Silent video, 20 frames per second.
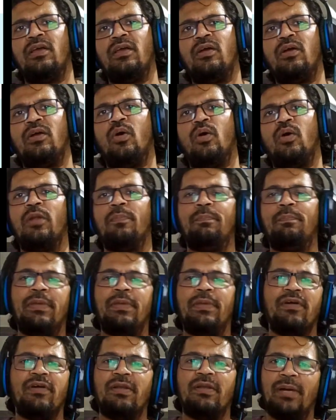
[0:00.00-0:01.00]
or
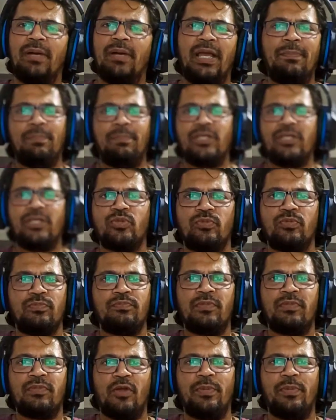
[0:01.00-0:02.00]
P1 by P2.
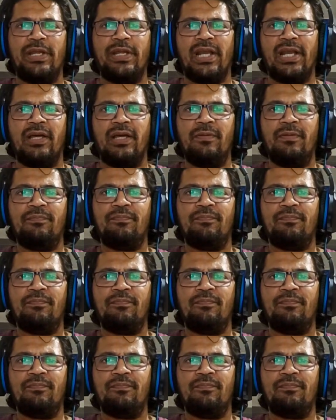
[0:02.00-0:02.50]
Everybody clear?